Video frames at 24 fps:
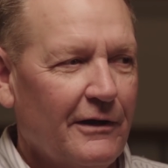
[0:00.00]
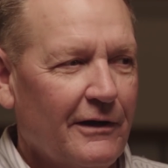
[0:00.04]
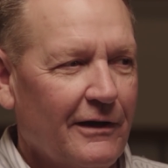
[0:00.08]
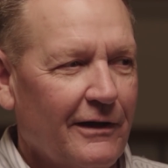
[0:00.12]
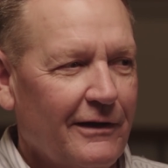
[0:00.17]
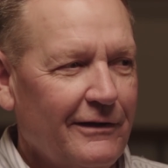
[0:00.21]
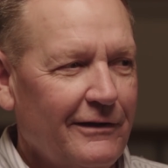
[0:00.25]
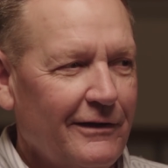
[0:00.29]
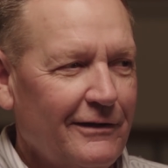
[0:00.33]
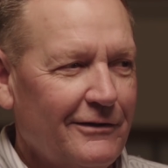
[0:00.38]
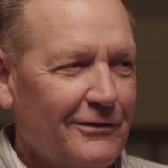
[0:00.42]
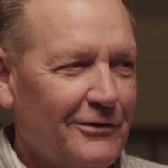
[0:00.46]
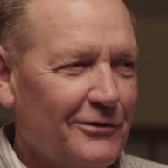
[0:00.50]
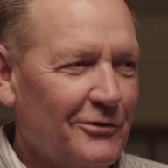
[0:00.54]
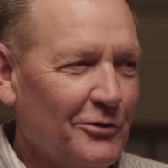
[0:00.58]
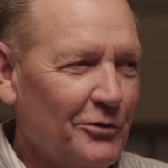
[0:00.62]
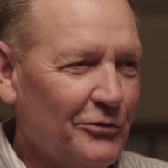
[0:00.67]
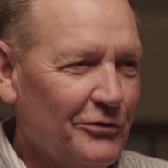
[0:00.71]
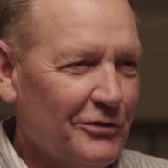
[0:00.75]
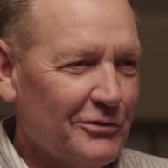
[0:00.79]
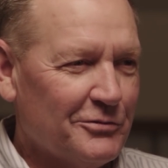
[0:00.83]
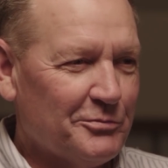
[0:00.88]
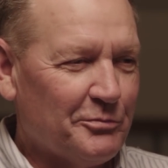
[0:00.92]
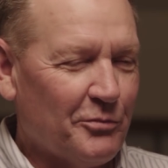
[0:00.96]
I need to do
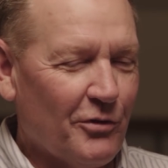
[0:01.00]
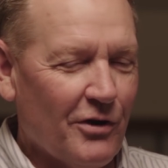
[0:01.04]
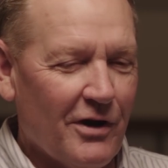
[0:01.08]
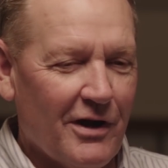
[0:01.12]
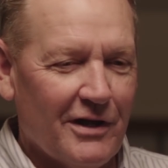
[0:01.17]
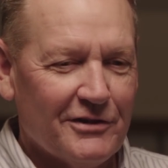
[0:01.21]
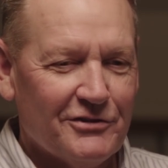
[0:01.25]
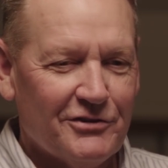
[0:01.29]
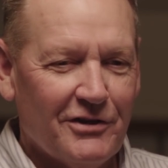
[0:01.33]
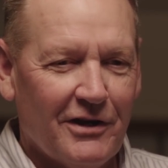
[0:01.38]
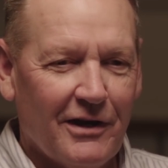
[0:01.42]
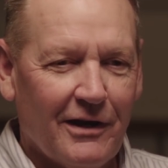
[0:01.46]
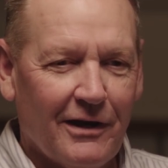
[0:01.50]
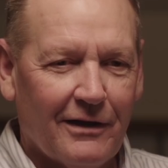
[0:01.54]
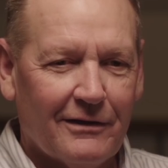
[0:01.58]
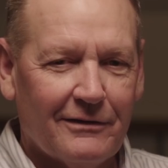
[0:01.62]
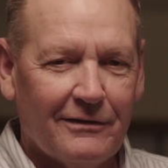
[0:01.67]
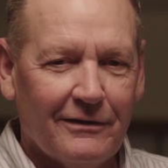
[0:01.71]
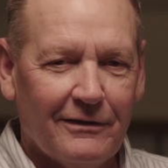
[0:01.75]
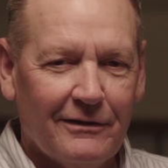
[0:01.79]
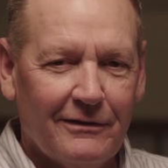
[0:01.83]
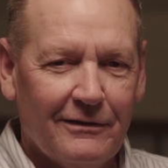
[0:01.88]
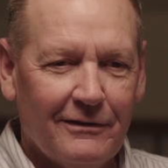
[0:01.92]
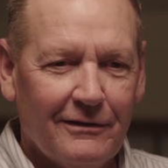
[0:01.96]
this
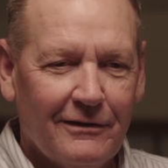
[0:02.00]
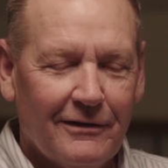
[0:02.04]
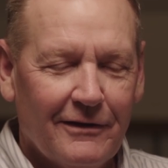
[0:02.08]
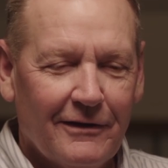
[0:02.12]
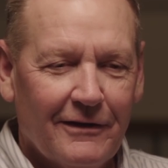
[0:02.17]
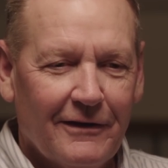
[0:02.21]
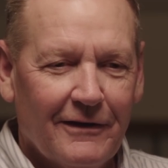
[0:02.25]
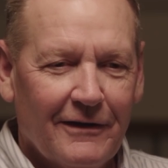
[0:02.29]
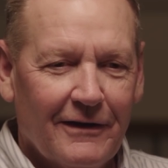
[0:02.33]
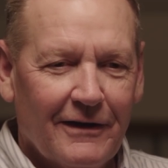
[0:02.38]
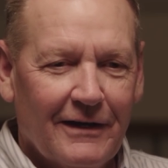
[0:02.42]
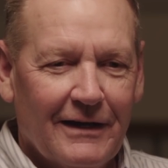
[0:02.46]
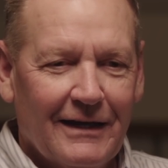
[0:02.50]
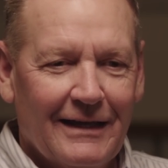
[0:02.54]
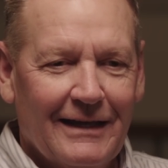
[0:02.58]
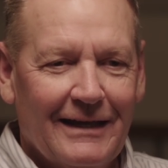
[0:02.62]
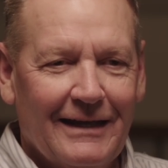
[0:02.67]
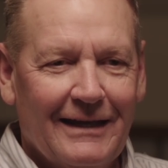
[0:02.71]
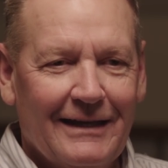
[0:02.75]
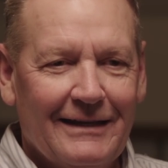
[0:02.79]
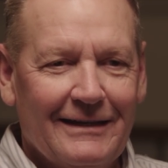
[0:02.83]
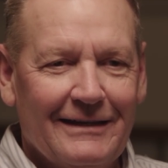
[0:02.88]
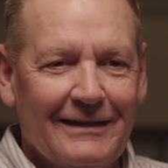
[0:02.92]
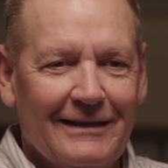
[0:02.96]
project
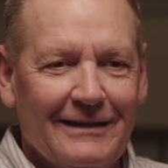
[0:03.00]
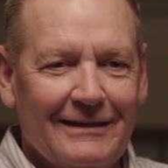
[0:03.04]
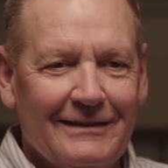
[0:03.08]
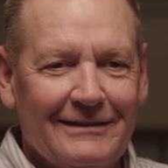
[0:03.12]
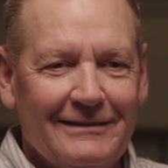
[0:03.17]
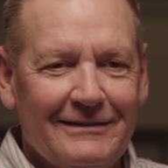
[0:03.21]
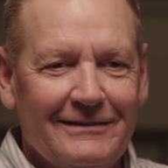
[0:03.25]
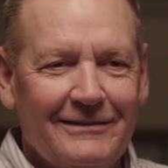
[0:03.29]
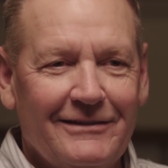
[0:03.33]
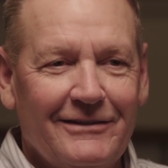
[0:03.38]
and then,